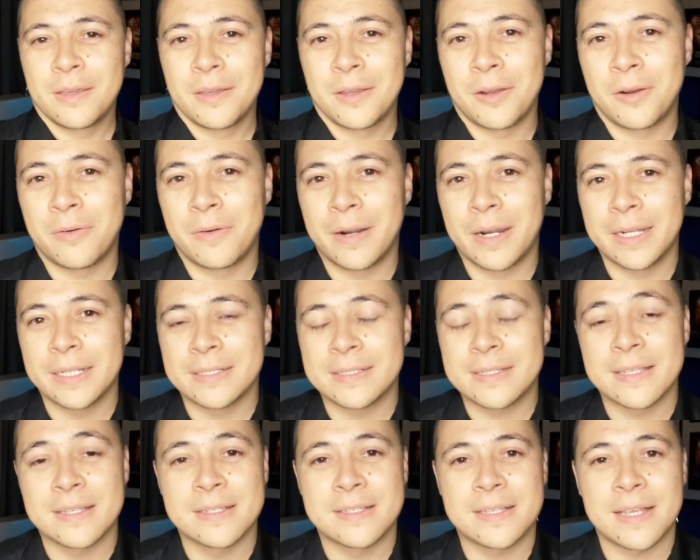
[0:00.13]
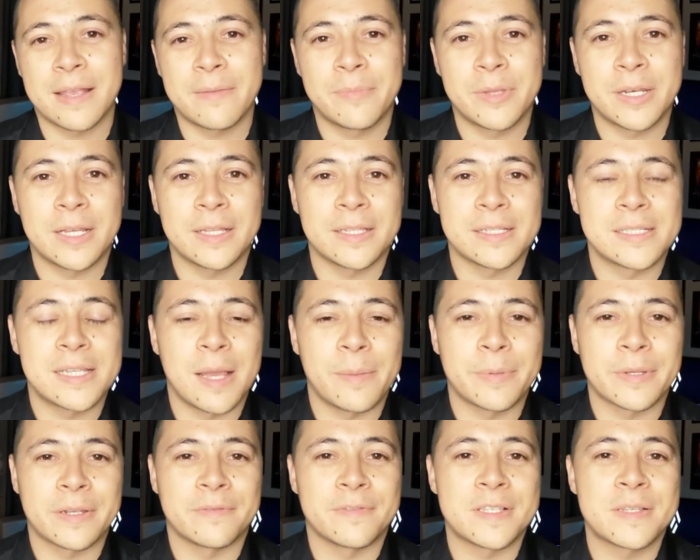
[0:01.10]
All right, since I've been on the
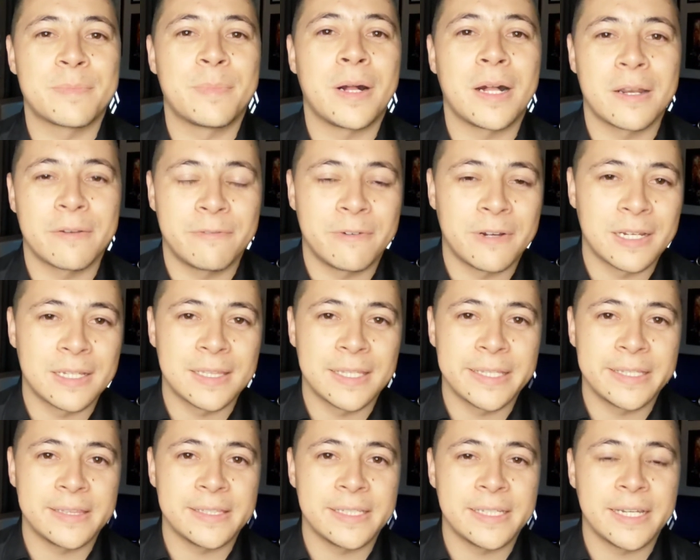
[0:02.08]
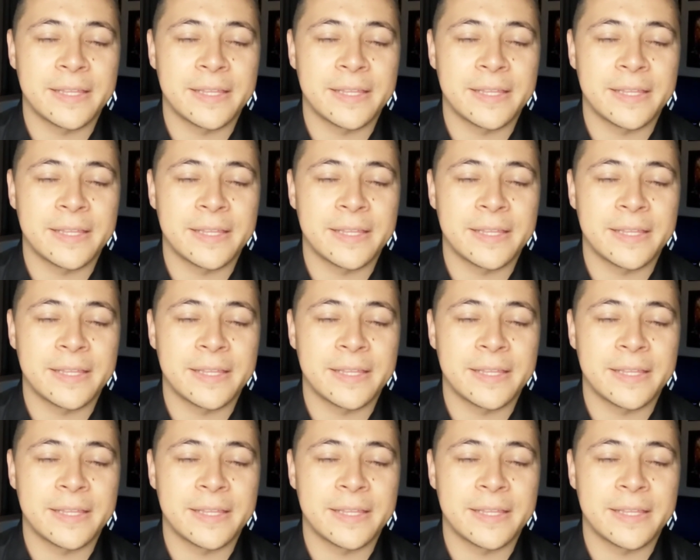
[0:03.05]
topic of Spotify lately,